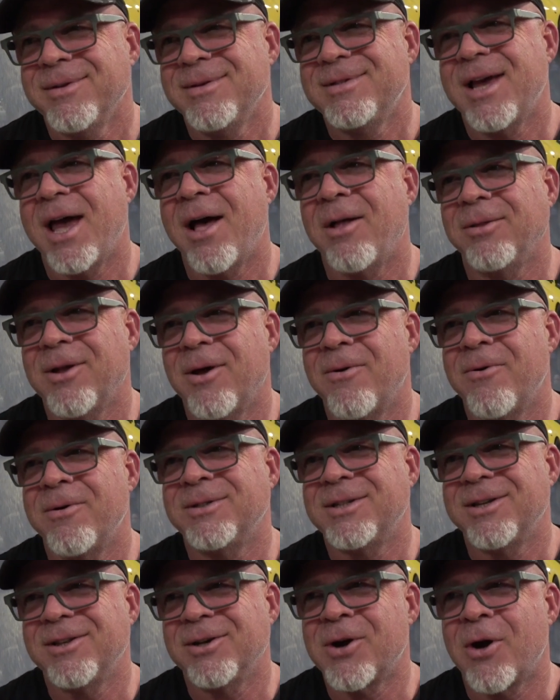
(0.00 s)
down low
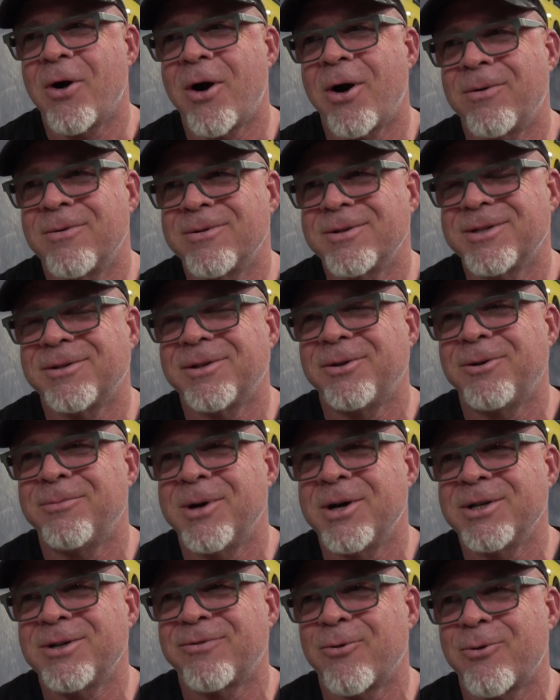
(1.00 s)
into the car was a little
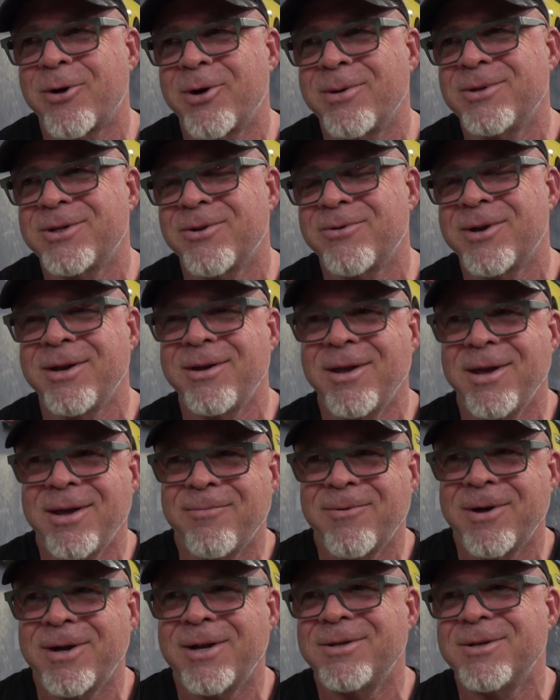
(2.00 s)
much for him, so he
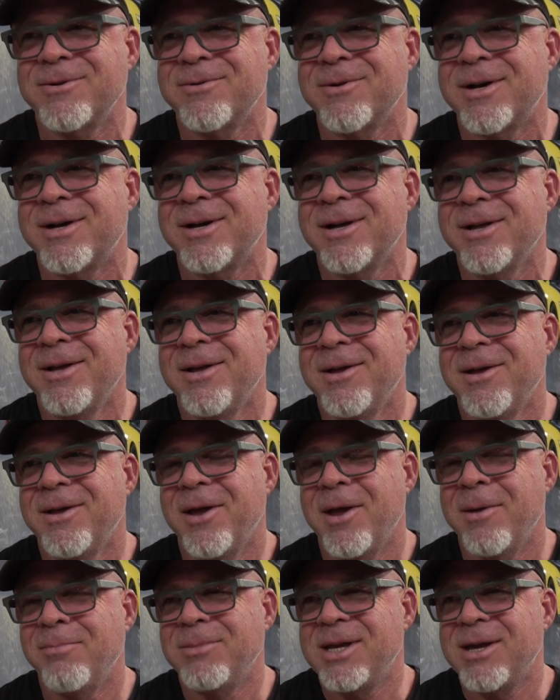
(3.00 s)
went into a
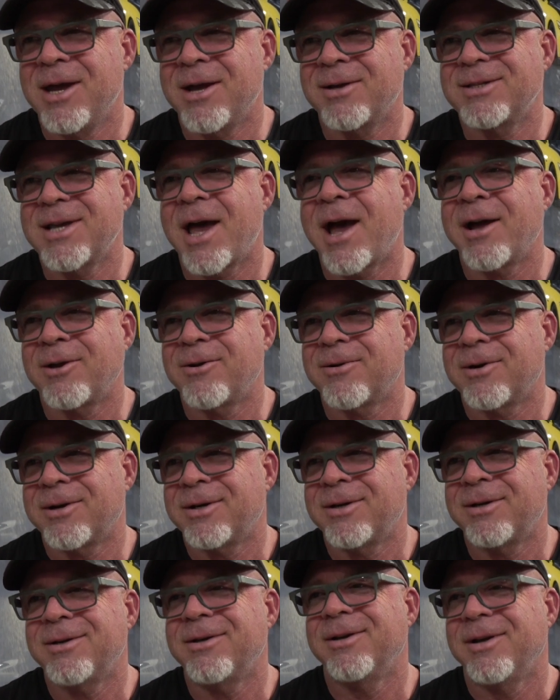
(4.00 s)
MDX
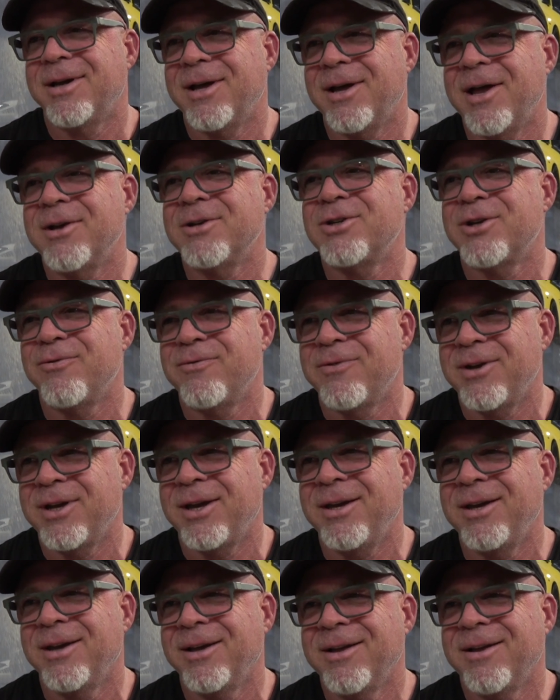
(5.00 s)
Acura
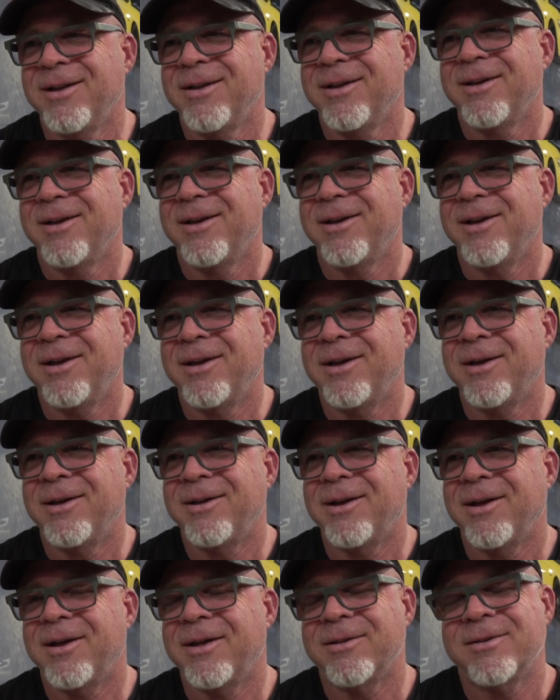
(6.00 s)
SUV,
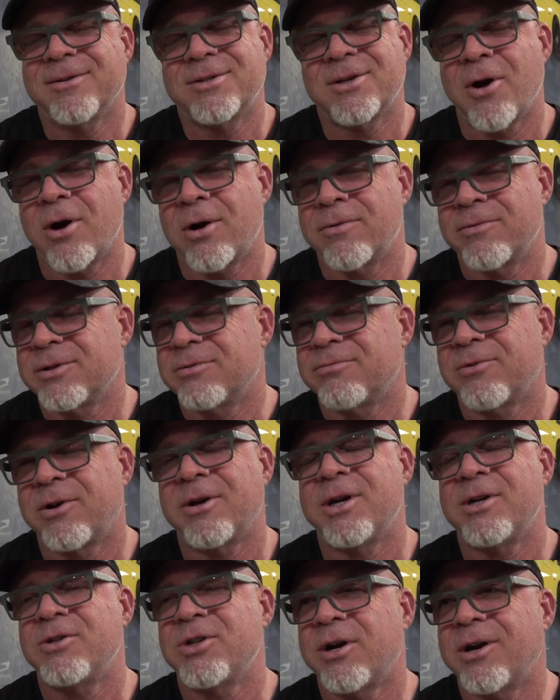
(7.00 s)
and this car was
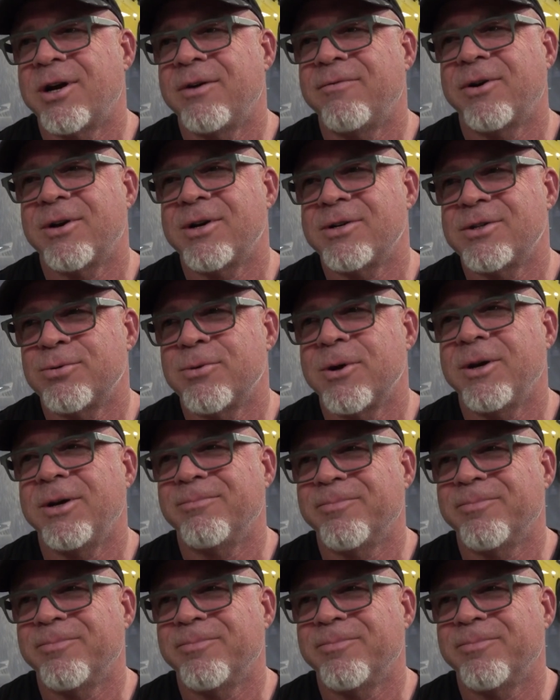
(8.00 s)
very cherry, very sweet.